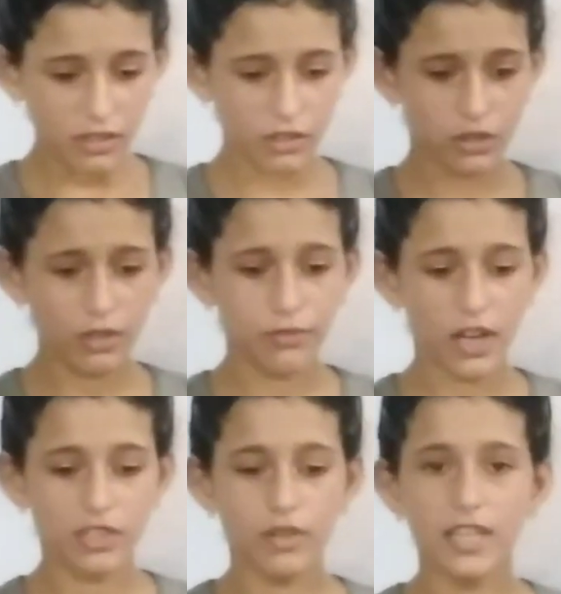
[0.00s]
So
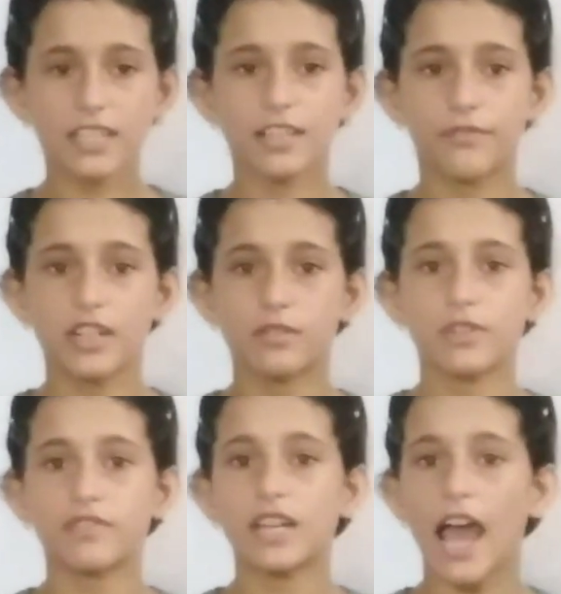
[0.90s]
first one is difference
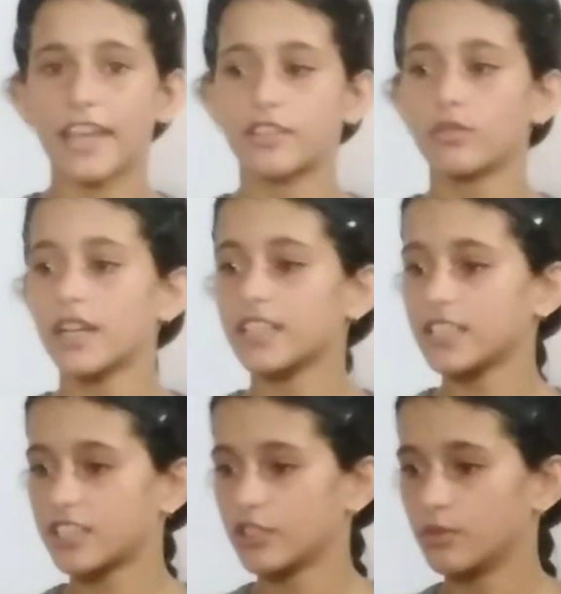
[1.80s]
between IQ and
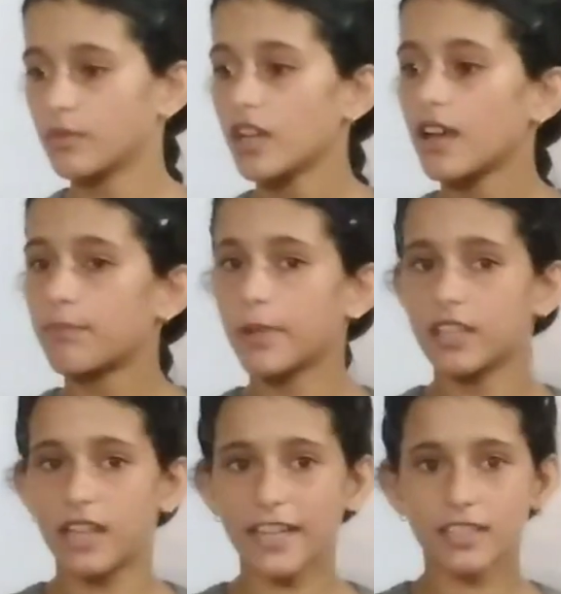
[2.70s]
EQ.
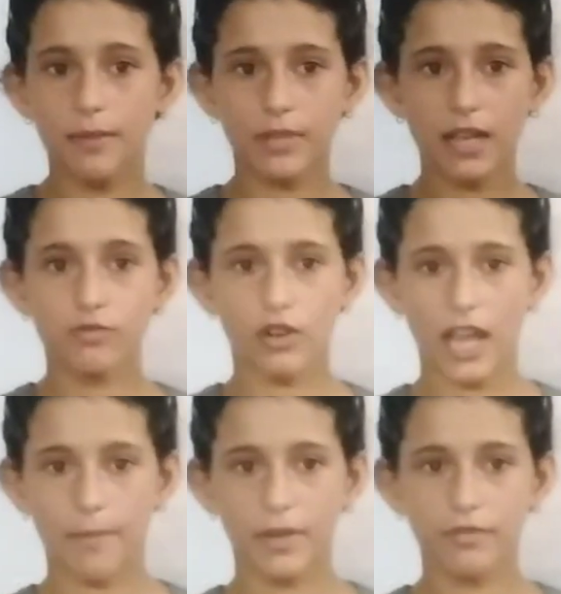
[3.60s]
Like sometimes what
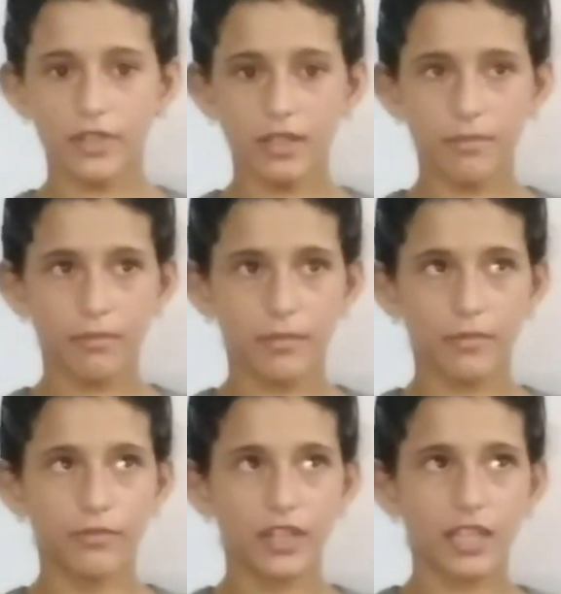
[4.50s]
happen, we
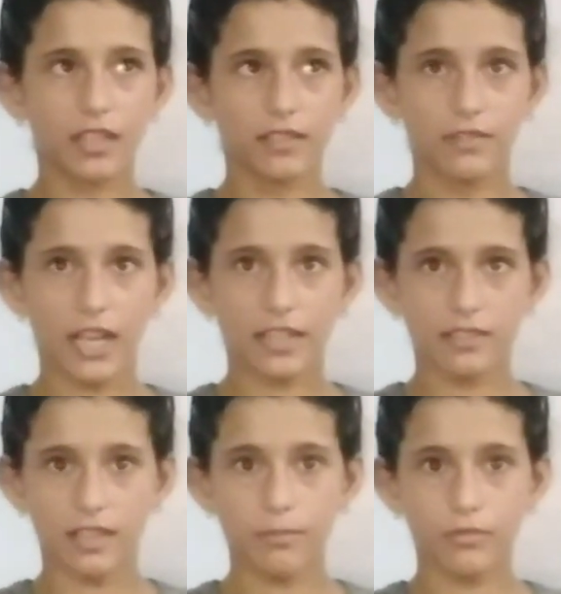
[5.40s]

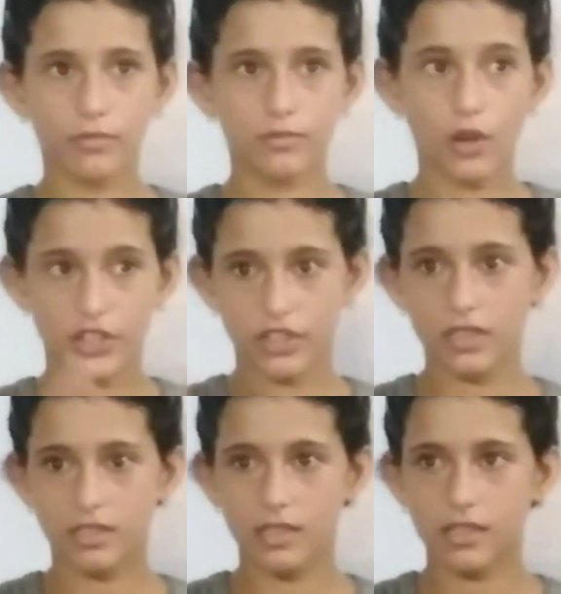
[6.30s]
like some
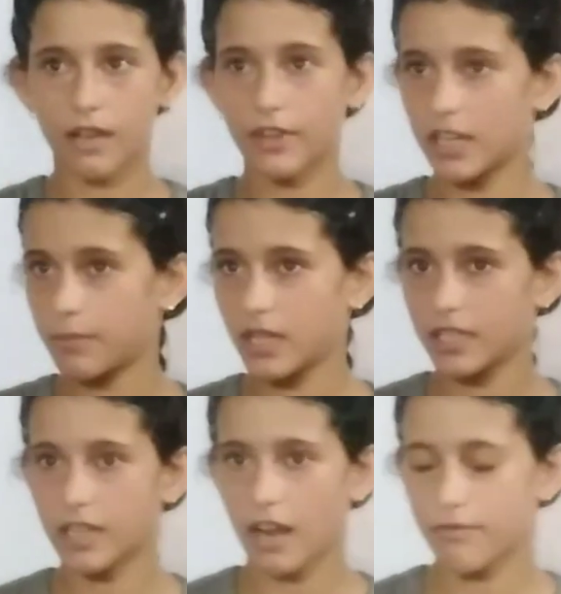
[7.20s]
questions is available
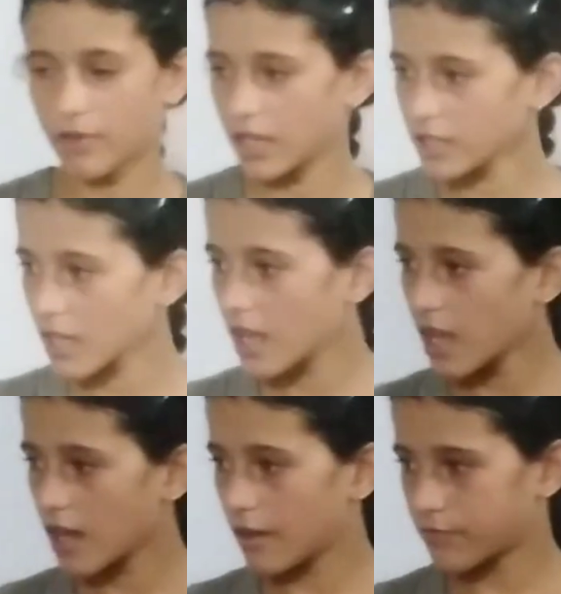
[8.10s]
in our
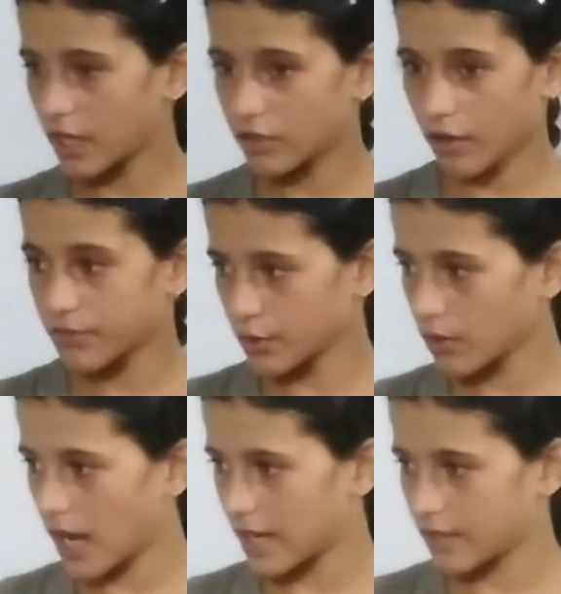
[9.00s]
front of
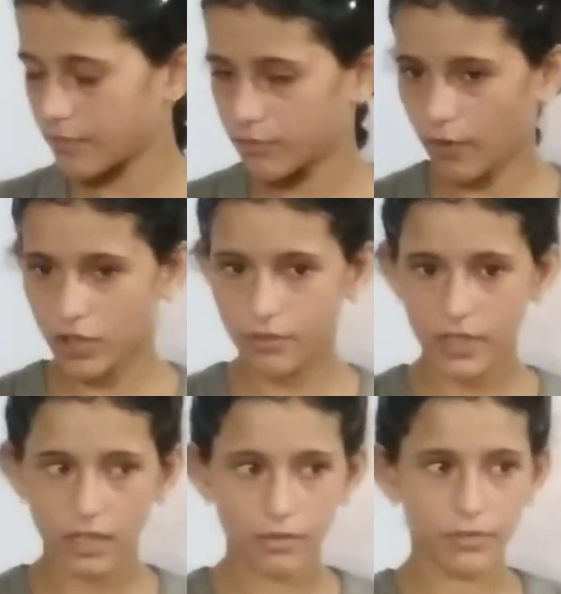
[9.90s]
you, and what
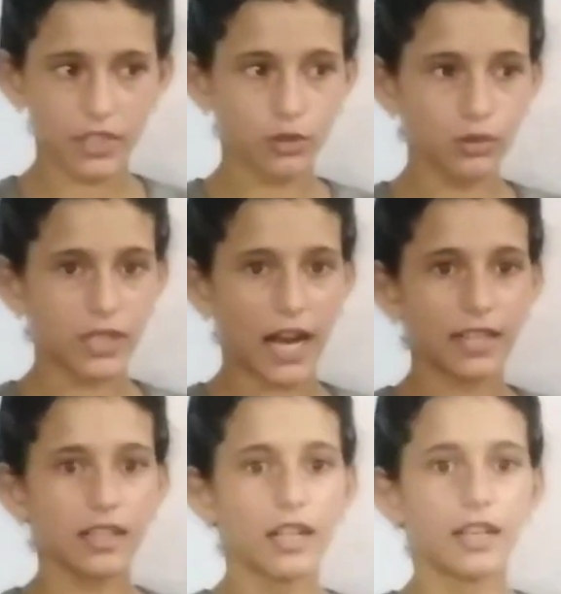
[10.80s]
will we do
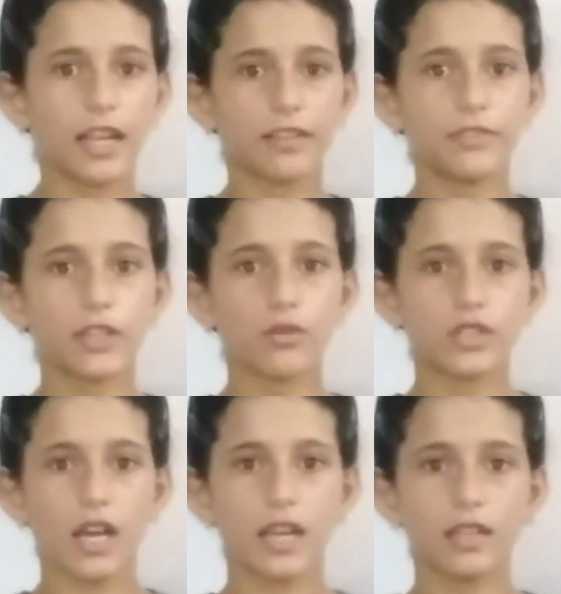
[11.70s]
that, like we
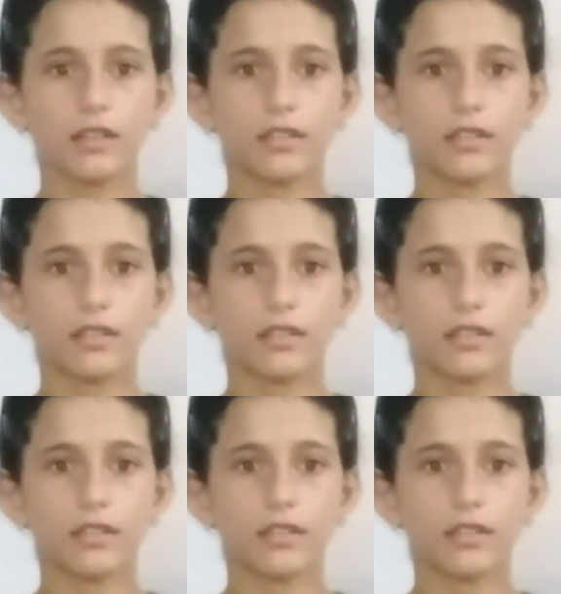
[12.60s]
use our